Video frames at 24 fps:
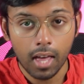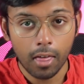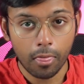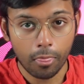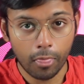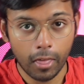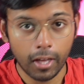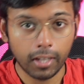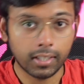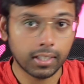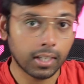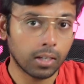
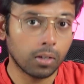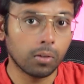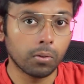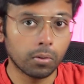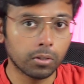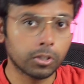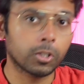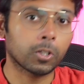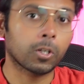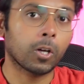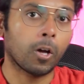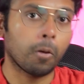they did
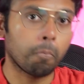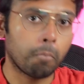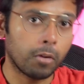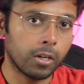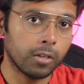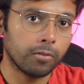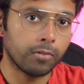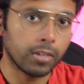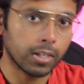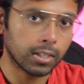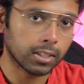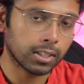launch a couple
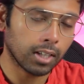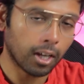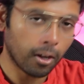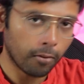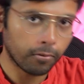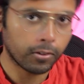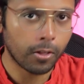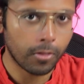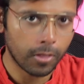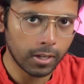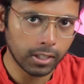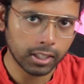of years
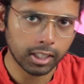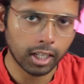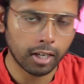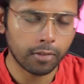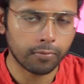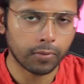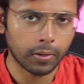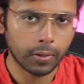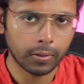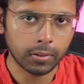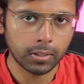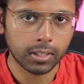after these
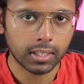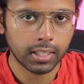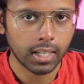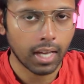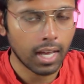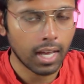iPhones.